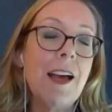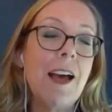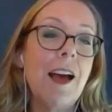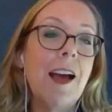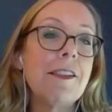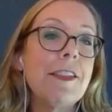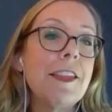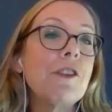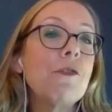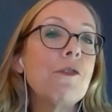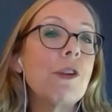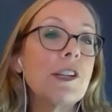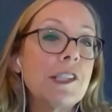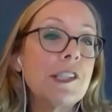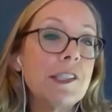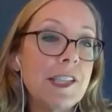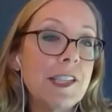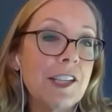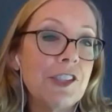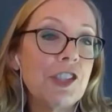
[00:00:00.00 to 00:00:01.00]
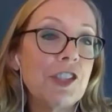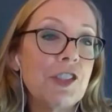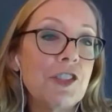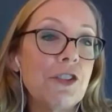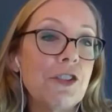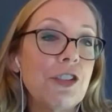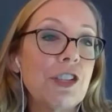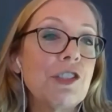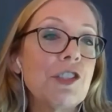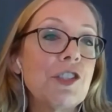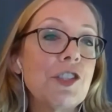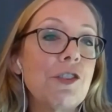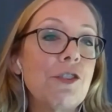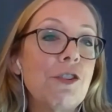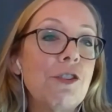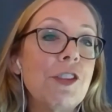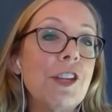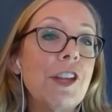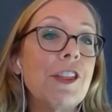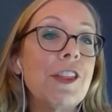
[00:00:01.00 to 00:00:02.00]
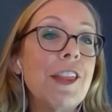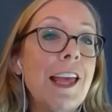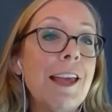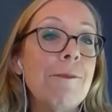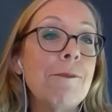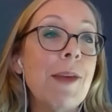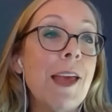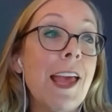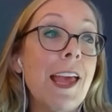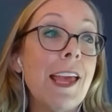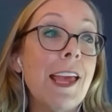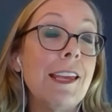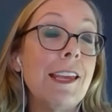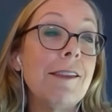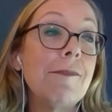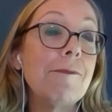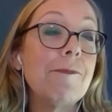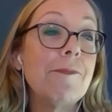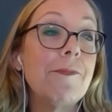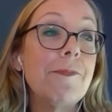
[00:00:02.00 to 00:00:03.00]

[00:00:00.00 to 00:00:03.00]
I think organizations are concerned that they may,